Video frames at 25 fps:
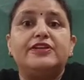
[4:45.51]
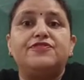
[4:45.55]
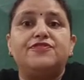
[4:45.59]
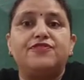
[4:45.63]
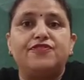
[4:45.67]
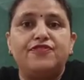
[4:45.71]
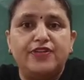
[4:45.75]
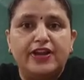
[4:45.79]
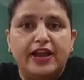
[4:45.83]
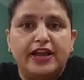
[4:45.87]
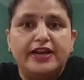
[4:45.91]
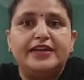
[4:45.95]

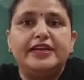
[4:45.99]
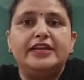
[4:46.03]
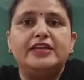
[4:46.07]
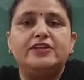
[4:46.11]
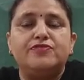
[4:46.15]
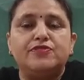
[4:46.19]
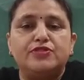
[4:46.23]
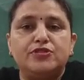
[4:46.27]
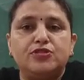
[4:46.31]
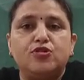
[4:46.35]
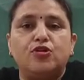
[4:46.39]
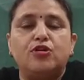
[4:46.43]

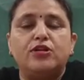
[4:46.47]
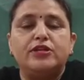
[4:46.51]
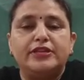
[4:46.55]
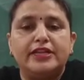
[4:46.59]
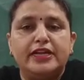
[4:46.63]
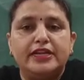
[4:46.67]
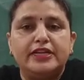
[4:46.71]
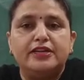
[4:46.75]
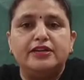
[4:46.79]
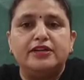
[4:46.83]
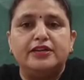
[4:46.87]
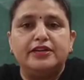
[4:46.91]
flooded with all
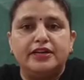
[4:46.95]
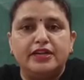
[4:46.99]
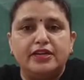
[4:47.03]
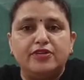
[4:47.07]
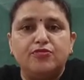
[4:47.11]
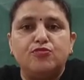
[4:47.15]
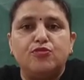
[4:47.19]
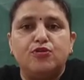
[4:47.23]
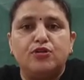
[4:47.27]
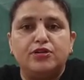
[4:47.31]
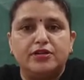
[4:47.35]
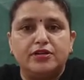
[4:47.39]
that dirty
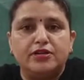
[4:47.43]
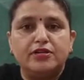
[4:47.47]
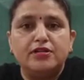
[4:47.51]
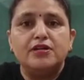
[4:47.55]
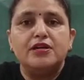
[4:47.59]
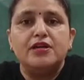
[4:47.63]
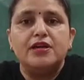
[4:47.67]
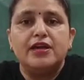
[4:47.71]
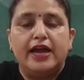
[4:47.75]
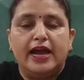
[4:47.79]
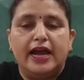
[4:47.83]
water,